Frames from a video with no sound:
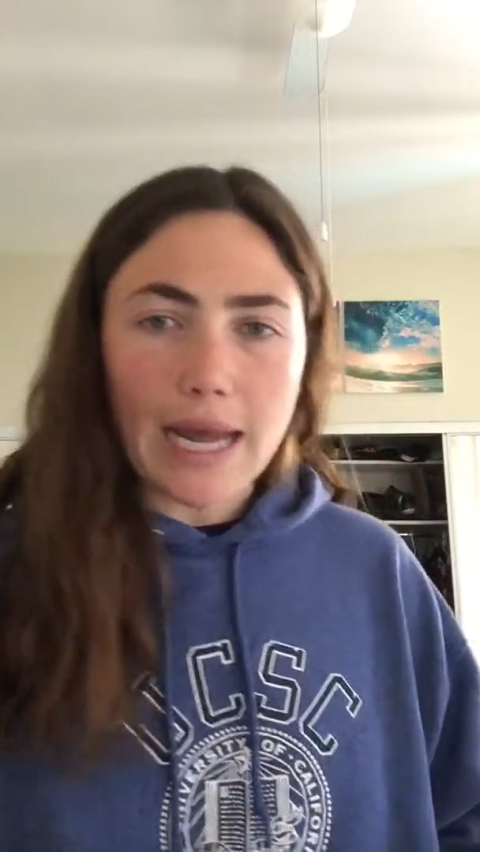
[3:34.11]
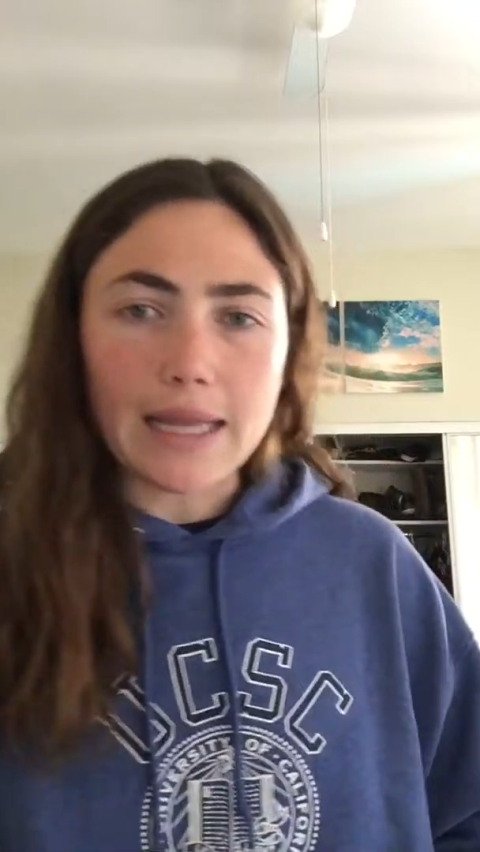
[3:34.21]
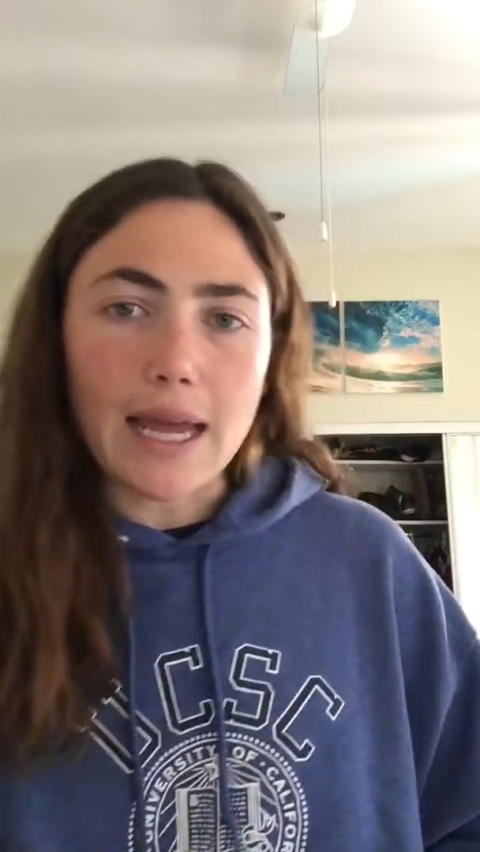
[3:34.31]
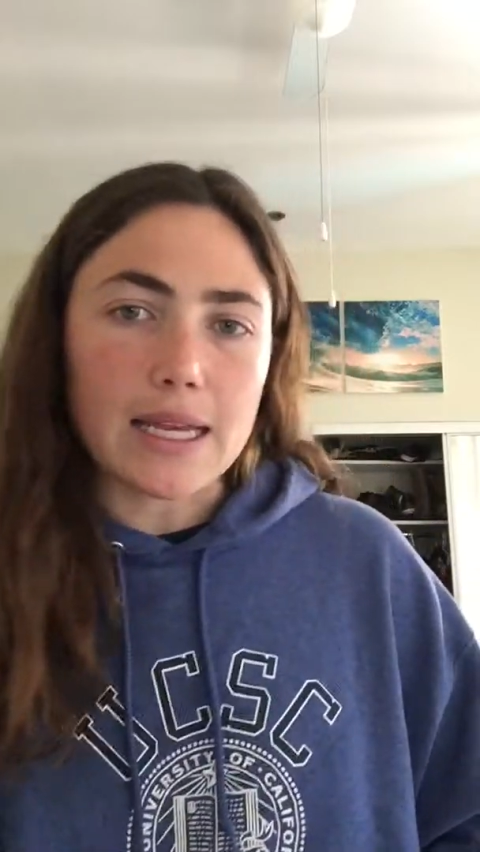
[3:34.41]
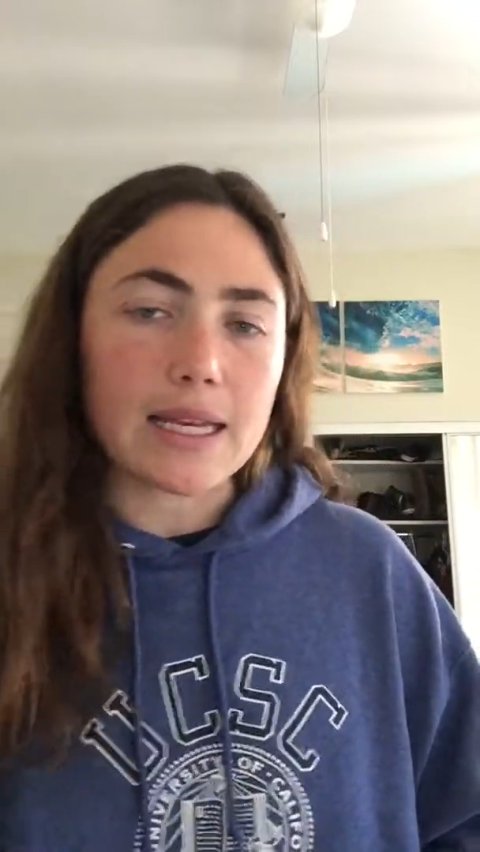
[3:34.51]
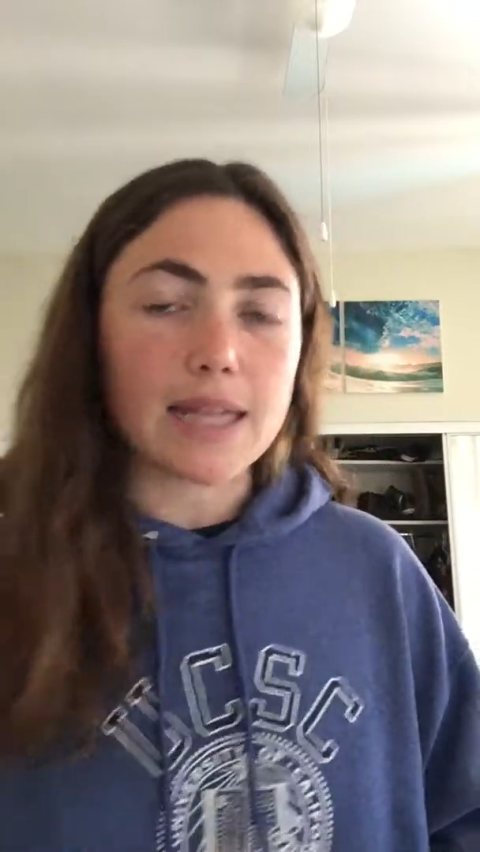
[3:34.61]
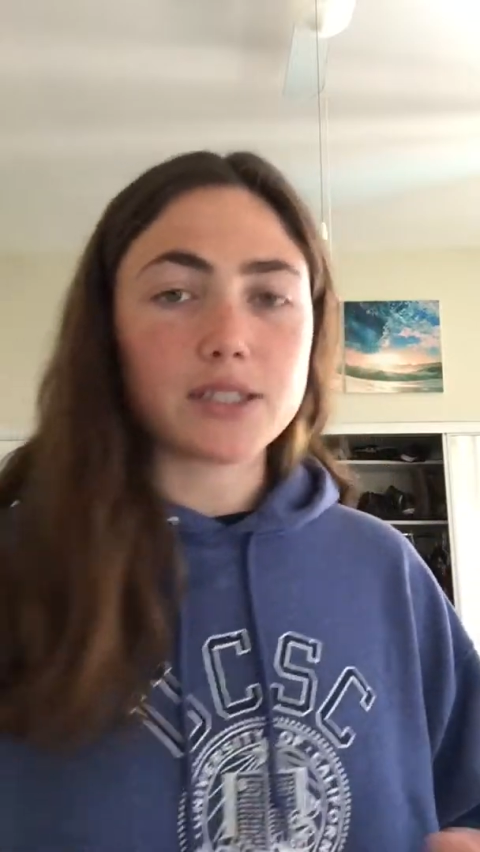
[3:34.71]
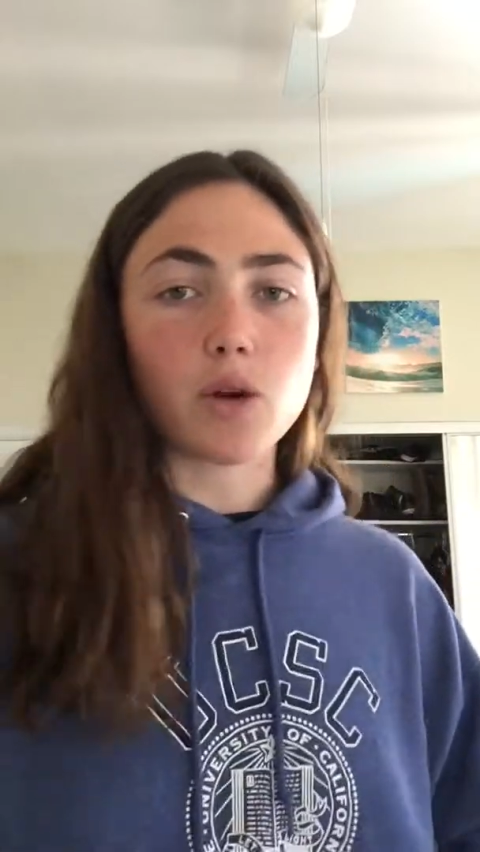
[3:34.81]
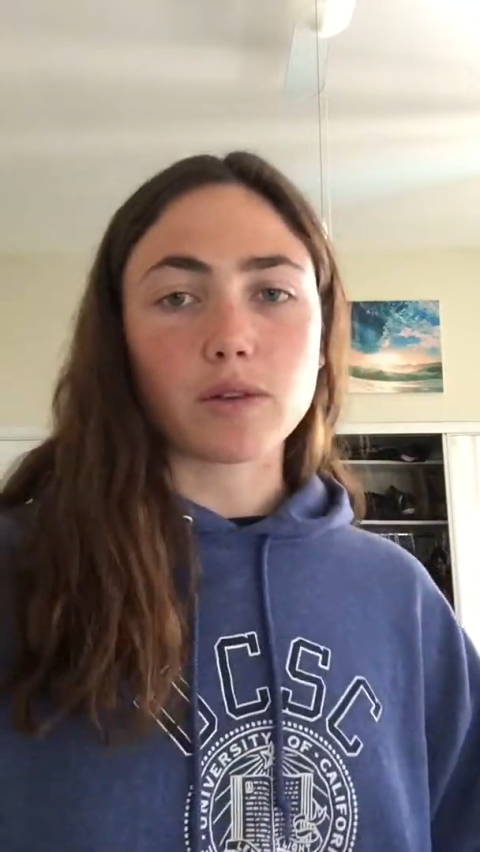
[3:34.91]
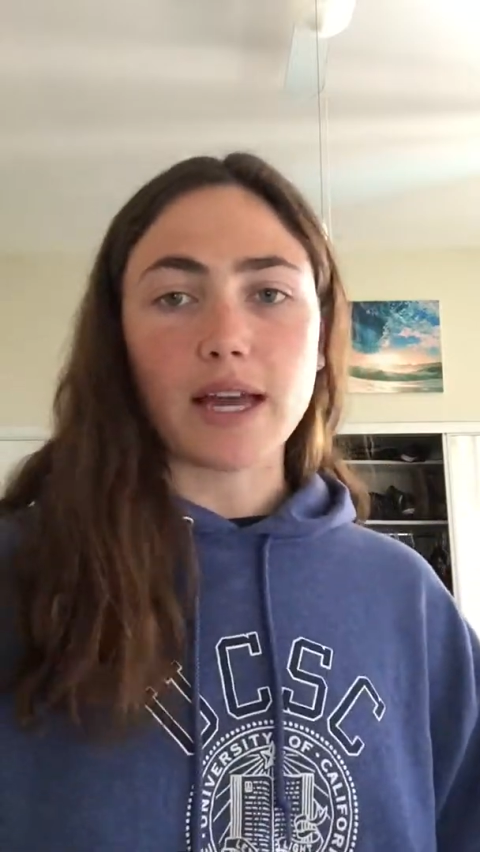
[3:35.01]
I like it, I
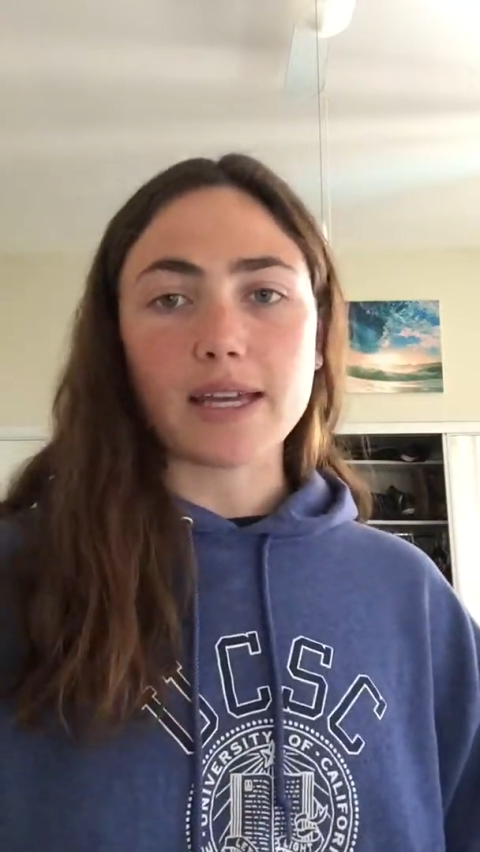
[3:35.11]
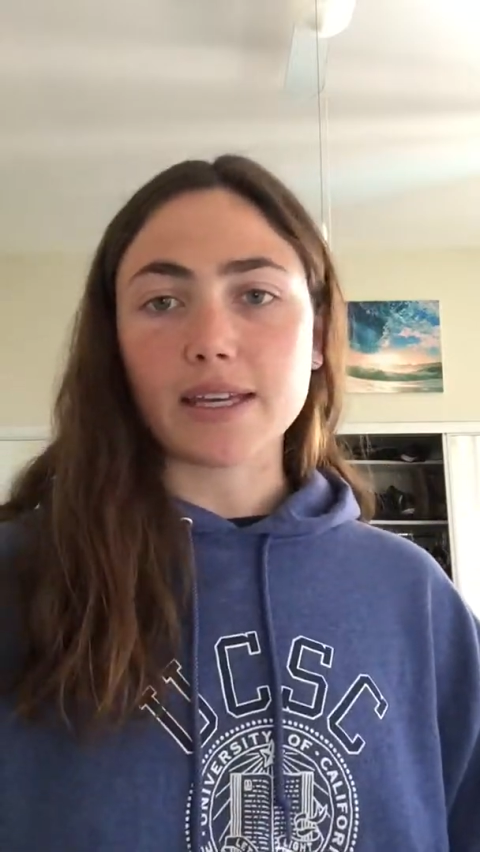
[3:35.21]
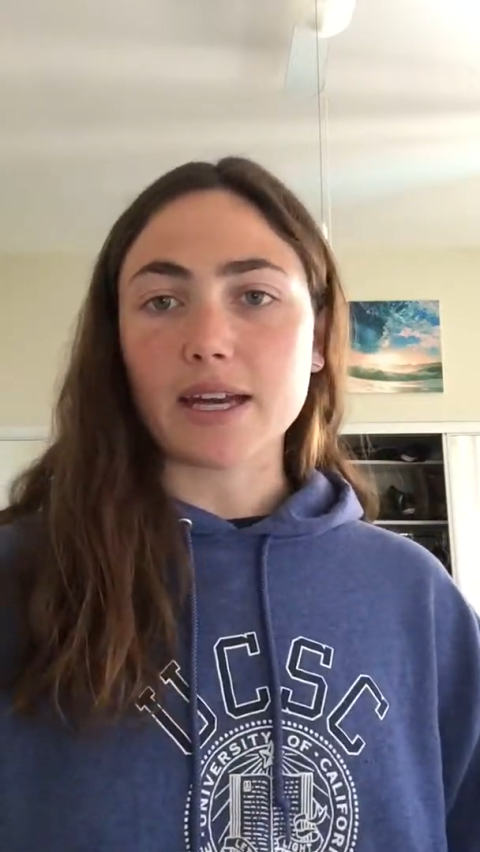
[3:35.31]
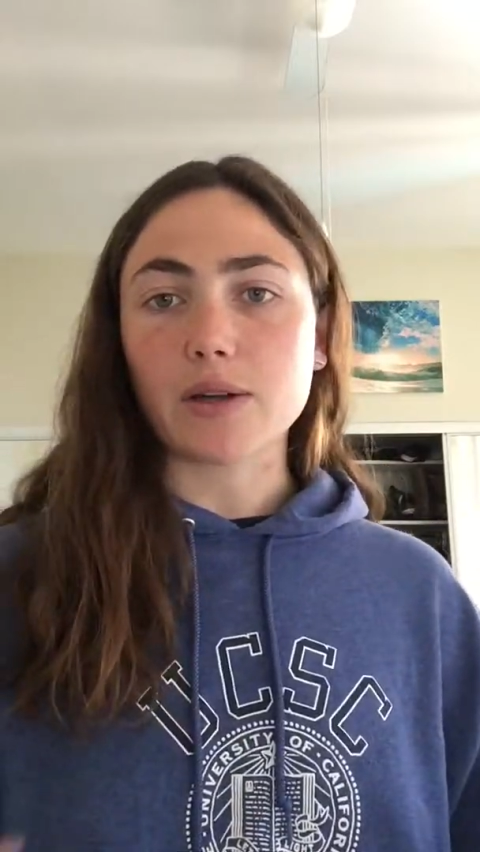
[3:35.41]
don't like it.